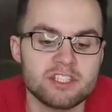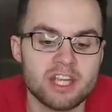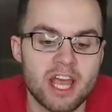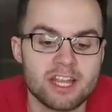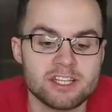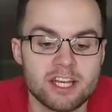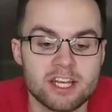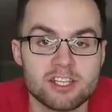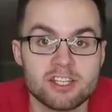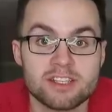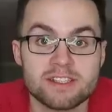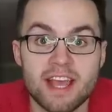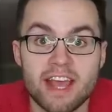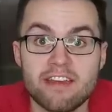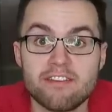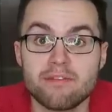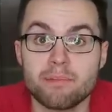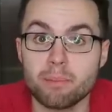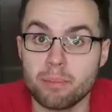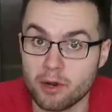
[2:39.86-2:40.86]
vajayjay just
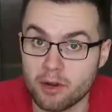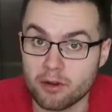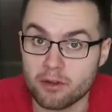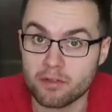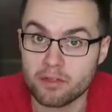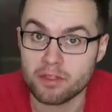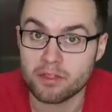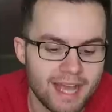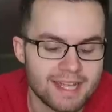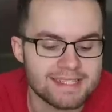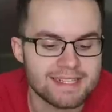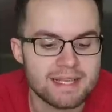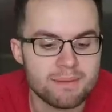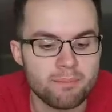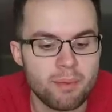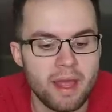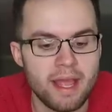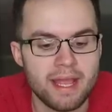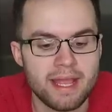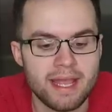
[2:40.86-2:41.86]
gave birth. I see
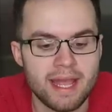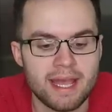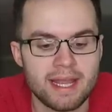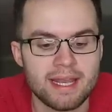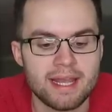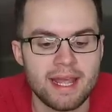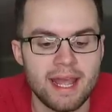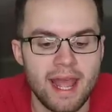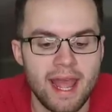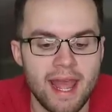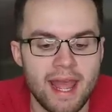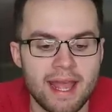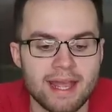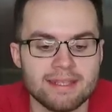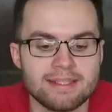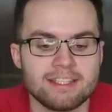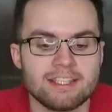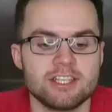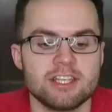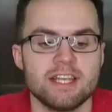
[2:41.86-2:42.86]
bacon,
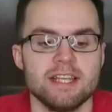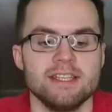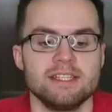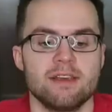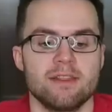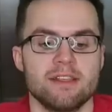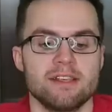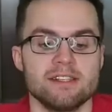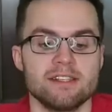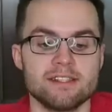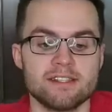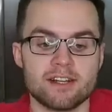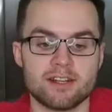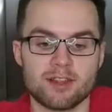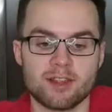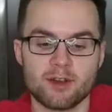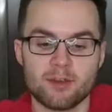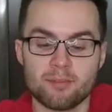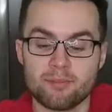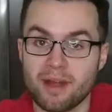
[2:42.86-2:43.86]
eggs, cheese. So this this is
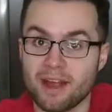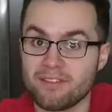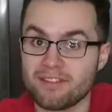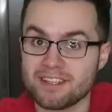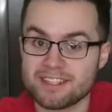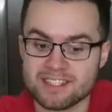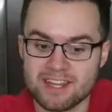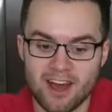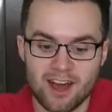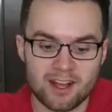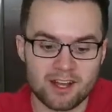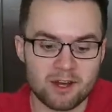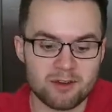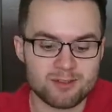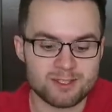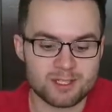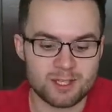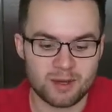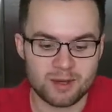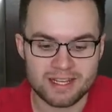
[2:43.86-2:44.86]
their little breakfast
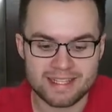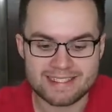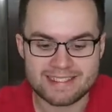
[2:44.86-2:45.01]
taco, so